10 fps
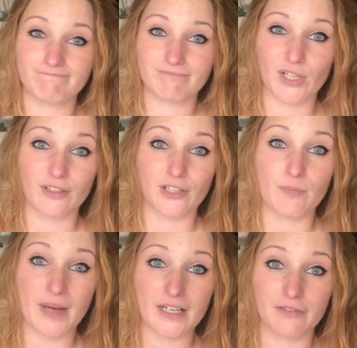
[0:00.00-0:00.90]
I'd go
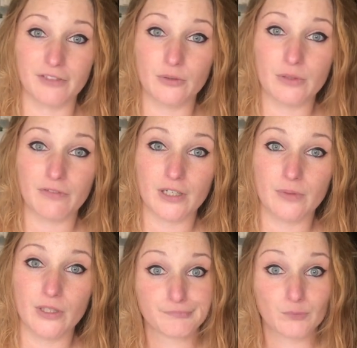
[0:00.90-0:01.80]
back a few if I were
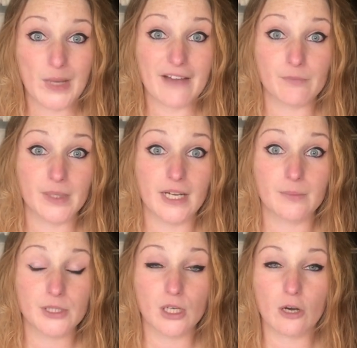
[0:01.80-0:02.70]
you. We haven't been
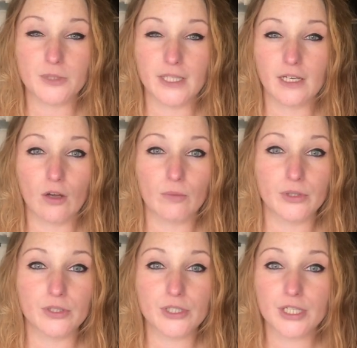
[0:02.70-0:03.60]
able to go up to the
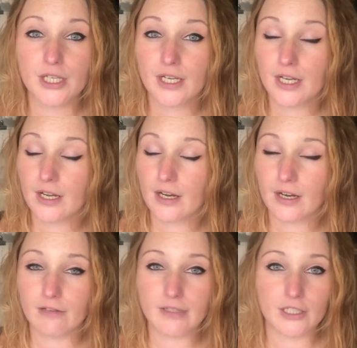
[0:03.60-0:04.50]
allotment.
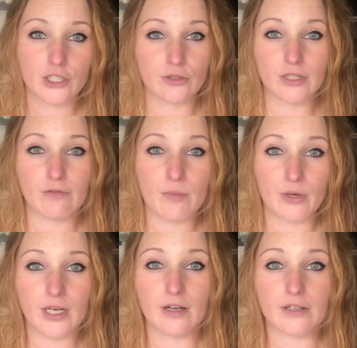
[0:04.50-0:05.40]
I reassured
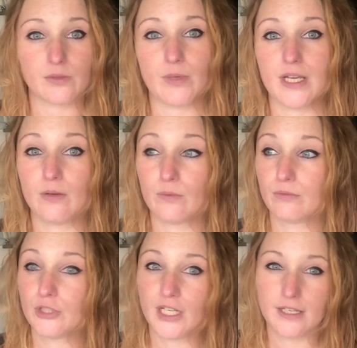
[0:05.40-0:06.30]
everybody last week,
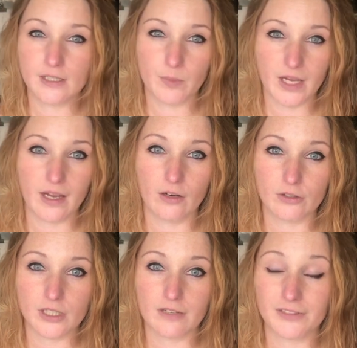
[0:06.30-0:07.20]
chickens are being
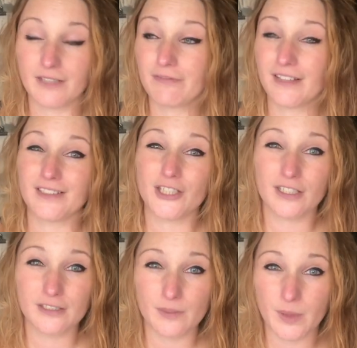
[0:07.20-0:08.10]
looked after. In fact, the
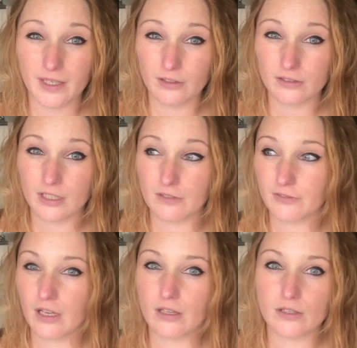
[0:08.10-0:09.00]
chickens are being looked
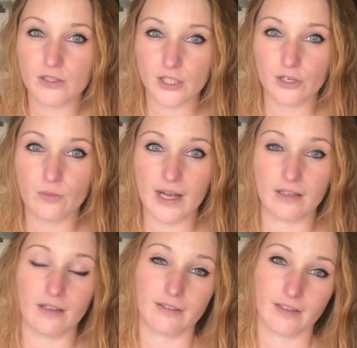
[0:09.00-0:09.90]
after so
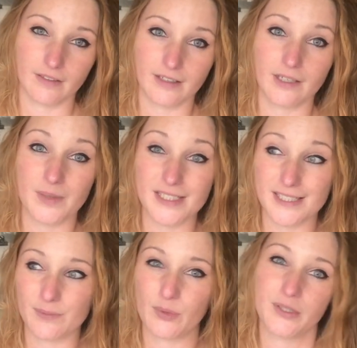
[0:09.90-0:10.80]
well, I think they're going to be
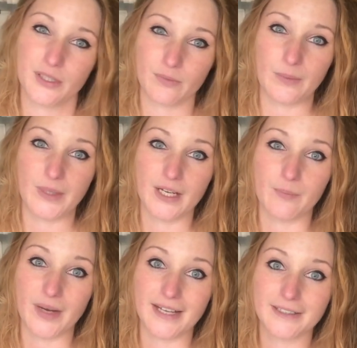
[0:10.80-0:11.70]
disappointed when we come
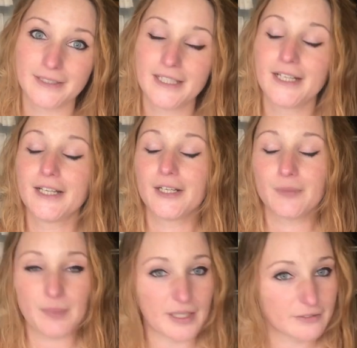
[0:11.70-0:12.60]
back.
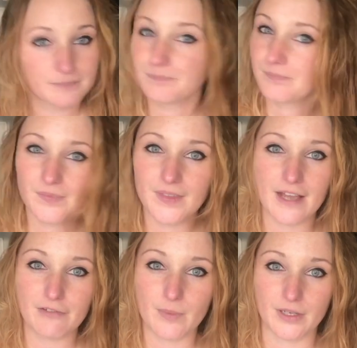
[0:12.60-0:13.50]
But
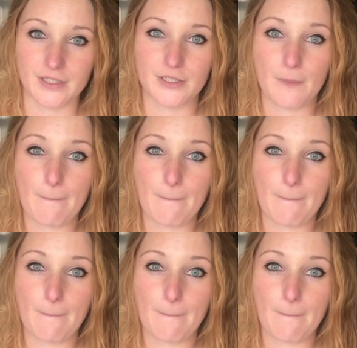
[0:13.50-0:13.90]
never mind.